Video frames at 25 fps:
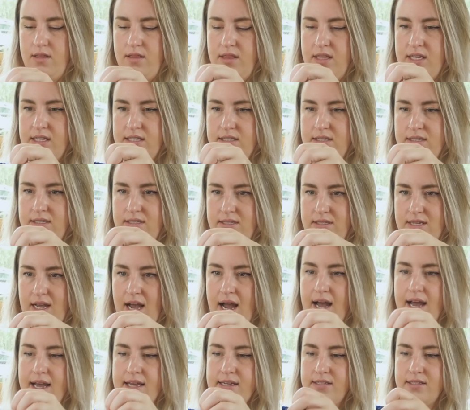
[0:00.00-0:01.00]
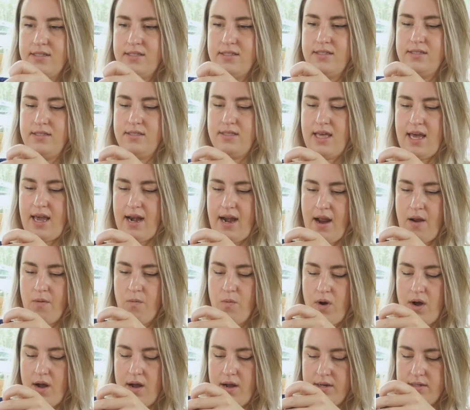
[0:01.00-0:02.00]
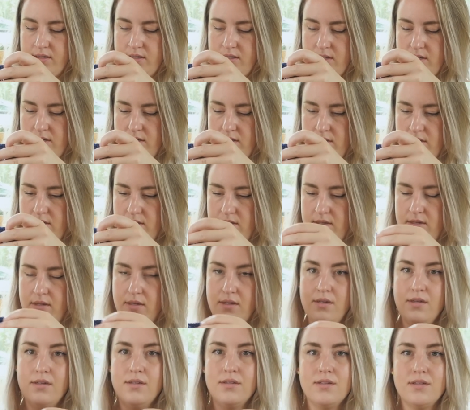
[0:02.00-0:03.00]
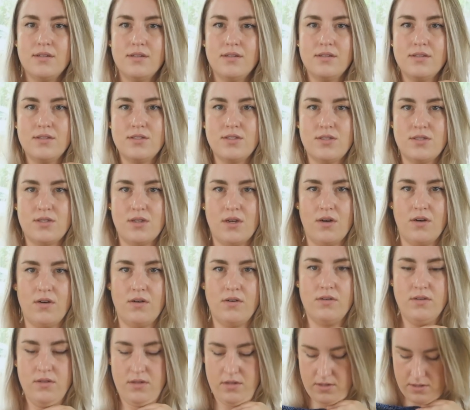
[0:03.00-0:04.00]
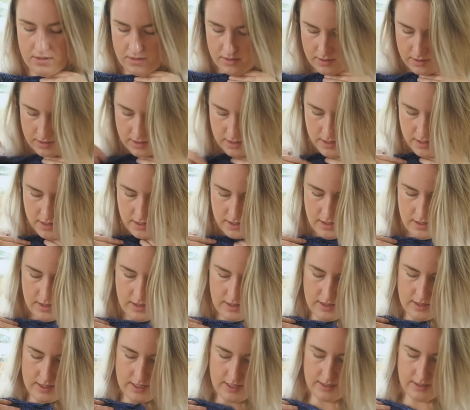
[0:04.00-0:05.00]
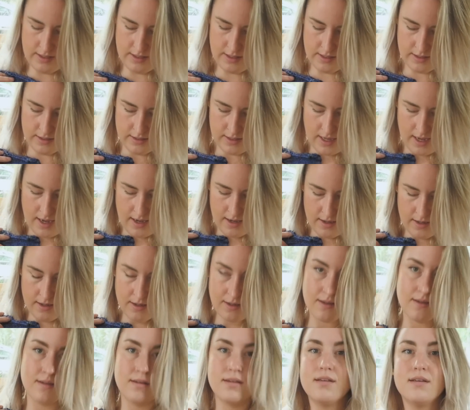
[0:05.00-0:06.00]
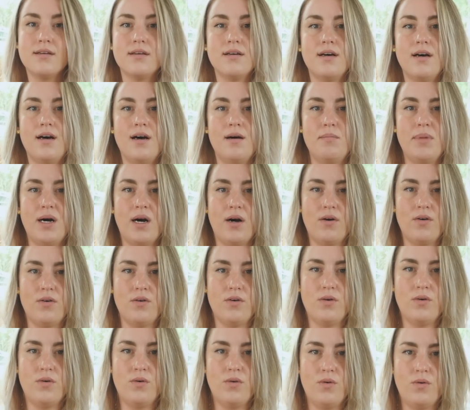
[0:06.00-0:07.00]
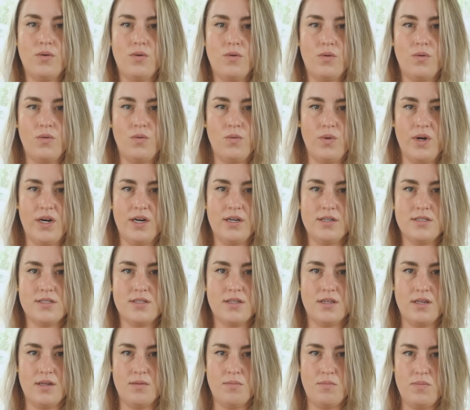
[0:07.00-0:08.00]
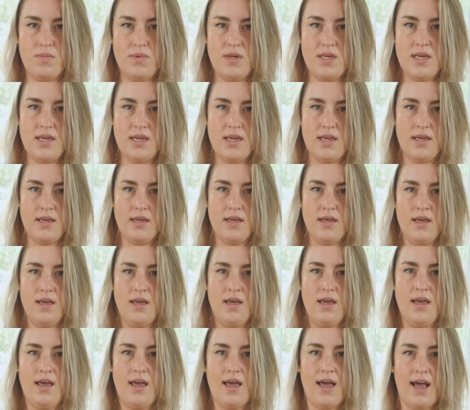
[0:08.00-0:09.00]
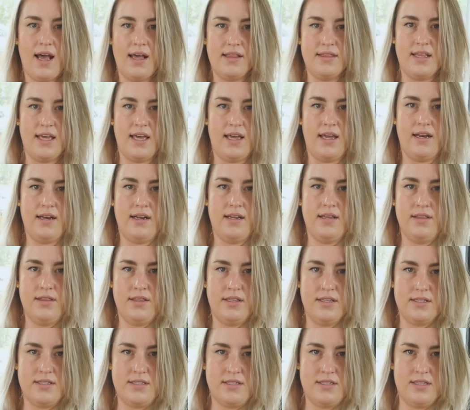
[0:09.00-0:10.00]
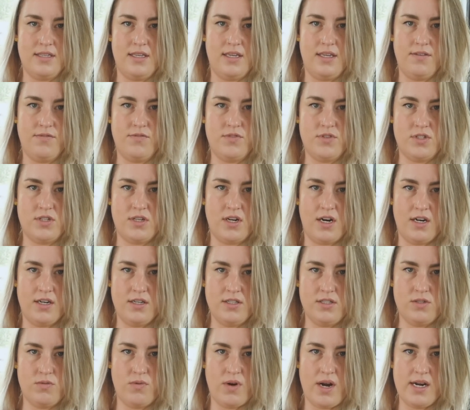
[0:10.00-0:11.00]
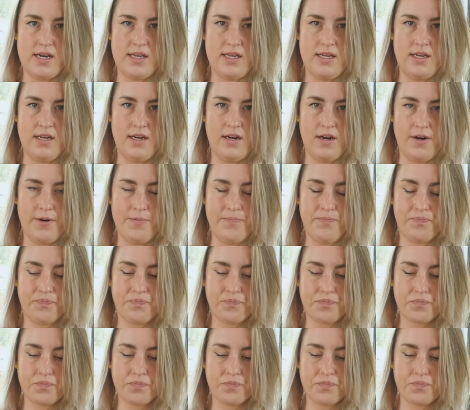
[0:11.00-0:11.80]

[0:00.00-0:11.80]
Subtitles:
the size that I want. So this is like about where it's gonna be, and then this sleeve starts right here.